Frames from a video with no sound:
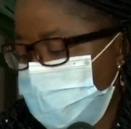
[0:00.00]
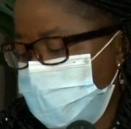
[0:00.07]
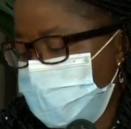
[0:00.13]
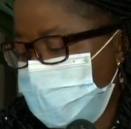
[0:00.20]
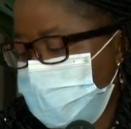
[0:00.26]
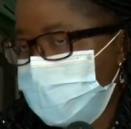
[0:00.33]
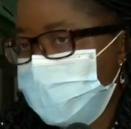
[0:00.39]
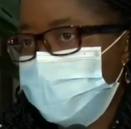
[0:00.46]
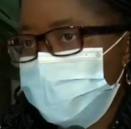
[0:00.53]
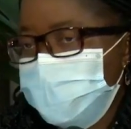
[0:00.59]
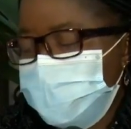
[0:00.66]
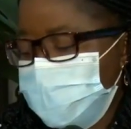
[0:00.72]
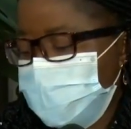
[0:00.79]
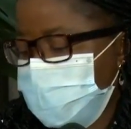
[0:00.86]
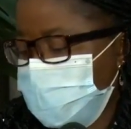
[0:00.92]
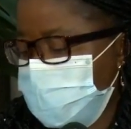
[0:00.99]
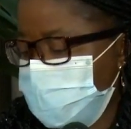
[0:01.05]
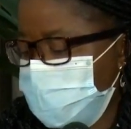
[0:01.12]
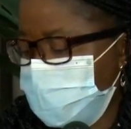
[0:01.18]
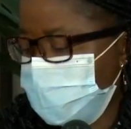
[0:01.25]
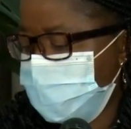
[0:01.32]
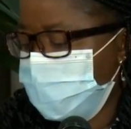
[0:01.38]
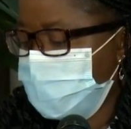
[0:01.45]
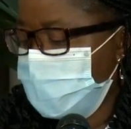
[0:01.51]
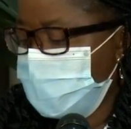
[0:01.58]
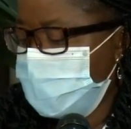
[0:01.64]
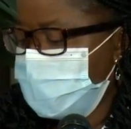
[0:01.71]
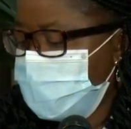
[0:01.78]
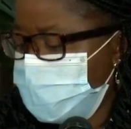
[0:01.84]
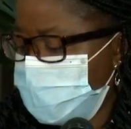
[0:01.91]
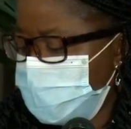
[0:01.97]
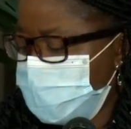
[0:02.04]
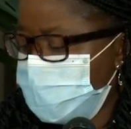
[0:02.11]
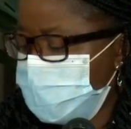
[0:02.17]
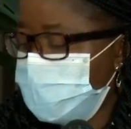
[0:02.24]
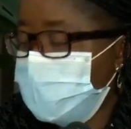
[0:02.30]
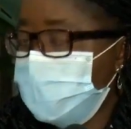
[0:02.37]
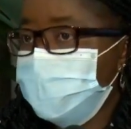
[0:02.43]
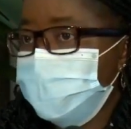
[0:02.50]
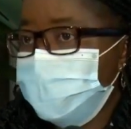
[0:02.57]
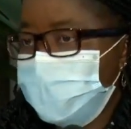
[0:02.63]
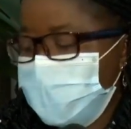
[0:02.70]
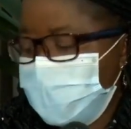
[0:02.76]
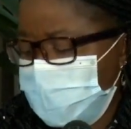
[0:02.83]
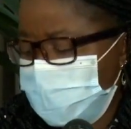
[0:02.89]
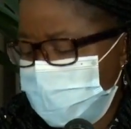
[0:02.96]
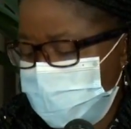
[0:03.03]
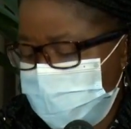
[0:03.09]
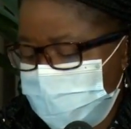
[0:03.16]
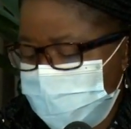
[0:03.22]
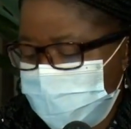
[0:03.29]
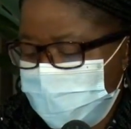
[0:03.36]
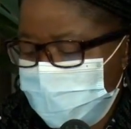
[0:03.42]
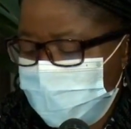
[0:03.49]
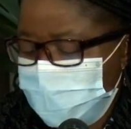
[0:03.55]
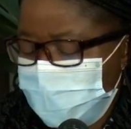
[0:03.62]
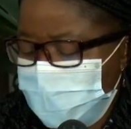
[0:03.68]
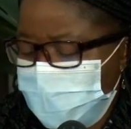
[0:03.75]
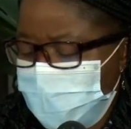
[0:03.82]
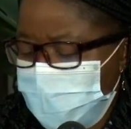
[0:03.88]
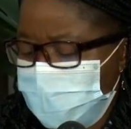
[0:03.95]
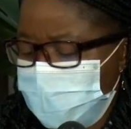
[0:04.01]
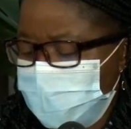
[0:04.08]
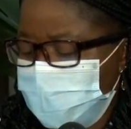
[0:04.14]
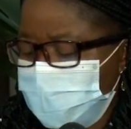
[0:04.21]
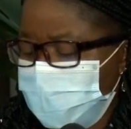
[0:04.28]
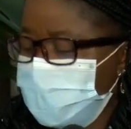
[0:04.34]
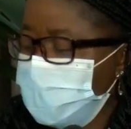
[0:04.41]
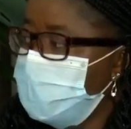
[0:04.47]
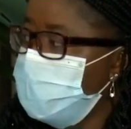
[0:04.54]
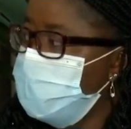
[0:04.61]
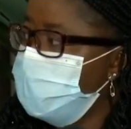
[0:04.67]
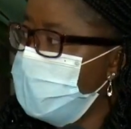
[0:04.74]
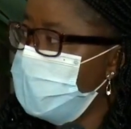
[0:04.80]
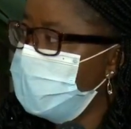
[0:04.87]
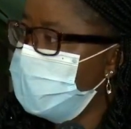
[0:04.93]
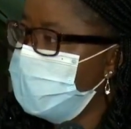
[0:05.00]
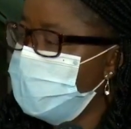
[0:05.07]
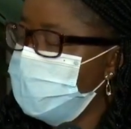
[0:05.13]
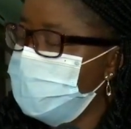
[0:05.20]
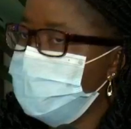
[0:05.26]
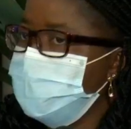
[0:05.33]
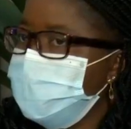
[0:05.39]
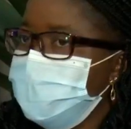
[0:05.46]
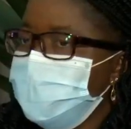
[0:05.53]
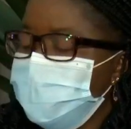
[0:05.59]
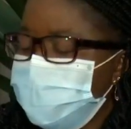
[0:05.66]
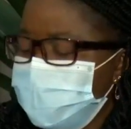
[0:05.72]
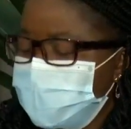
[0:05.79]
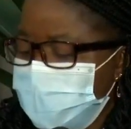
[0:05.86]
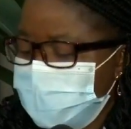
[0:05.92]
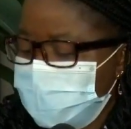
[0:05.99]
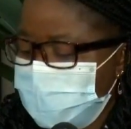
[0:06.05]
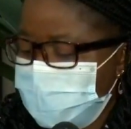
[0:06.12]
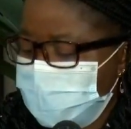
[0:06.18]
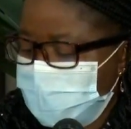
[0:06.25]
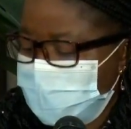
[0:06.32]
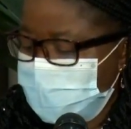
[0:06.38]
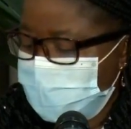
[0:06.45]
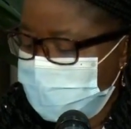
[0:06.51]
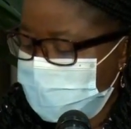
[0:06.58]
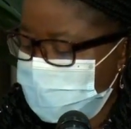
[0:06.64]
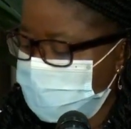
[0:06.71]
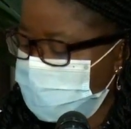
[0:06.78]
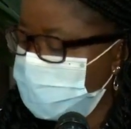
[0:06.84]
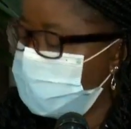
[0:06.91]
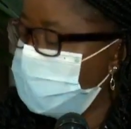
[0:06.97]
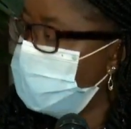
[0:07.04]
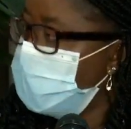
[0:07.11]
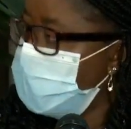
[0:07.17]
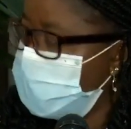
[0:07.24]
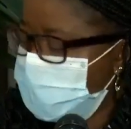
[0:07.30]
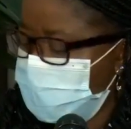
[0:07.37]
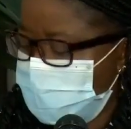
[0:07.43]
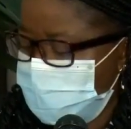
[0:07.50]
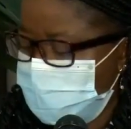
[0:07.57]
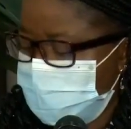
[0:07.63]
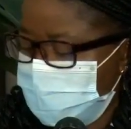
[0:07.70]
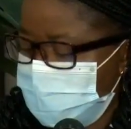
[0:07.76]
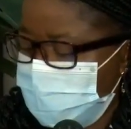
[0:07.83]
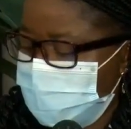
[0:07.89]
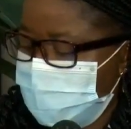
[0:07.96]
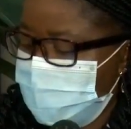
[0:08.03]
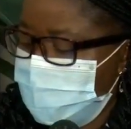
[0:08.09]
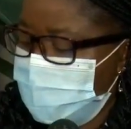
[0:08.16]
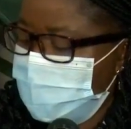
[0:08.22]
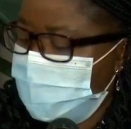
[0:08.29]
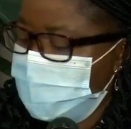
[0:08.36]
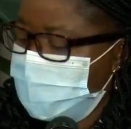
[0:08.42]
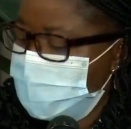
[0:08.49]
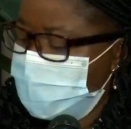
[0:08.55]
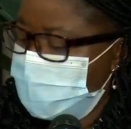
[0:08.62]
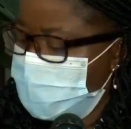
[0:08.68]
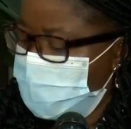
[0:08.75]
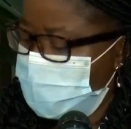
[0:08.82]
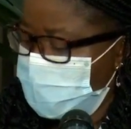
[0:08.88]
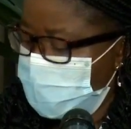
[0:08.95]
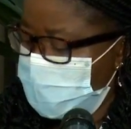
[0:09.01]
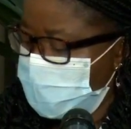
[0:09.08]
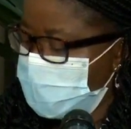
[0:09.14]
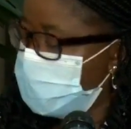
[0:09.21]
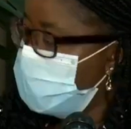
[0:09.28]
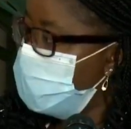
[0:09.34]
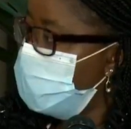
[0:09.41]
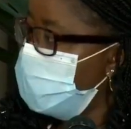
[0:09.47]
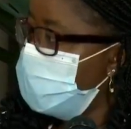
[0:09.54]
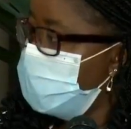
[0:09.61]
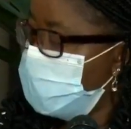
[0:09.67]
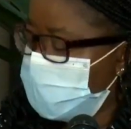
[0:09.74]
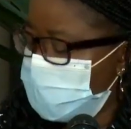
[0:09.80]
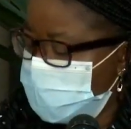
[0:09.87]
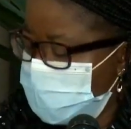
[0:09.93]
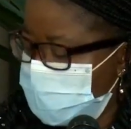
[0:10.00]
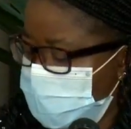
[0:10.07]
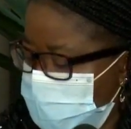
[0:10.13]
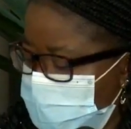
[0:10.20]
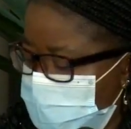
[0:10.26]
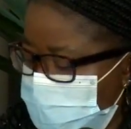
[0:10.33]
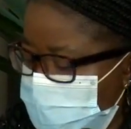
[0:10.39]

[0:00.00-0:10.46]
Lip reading: security. It is in this regard we thank our bilateral and multilateral partners in working closely